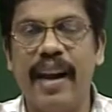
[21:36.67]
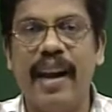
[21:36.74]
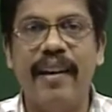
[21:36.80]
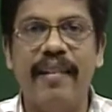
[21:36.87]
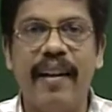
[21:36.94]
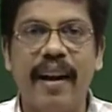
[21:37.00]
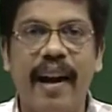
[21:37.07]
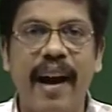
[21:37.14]
and
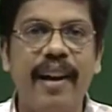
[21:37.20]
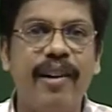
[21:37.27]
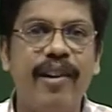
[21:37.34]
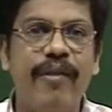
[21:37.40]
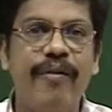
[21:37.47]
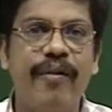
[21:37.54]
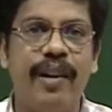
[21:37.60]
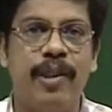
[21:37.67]
the kind
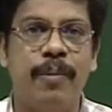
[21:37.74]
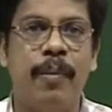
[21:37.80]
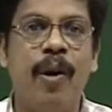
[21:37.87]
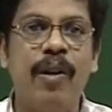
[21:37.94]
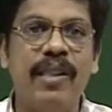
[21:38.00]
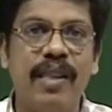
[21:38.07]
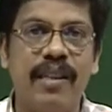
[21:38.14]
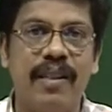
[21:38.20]
of
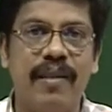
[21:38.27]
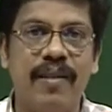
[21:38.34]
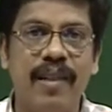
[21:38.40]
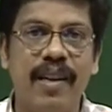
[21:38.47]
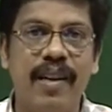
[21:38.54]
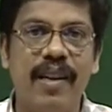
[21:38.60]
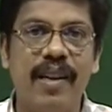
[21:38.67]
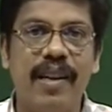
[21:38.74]
responses
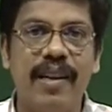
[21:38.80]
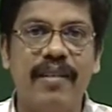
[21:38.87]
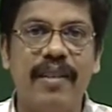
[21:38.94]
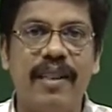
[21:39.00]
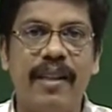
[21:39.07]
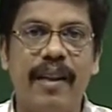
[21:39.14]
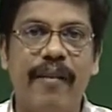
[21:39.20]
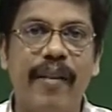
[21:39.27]

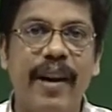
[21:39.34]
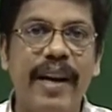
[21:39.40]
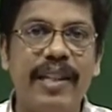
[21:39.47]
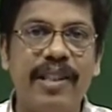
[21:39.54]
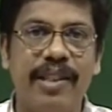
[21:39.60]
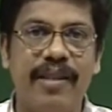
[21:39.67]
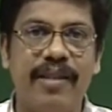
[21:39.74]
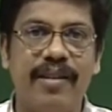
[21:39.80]
this
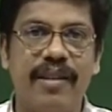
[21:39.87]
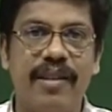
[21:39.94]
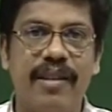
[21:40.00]
revelation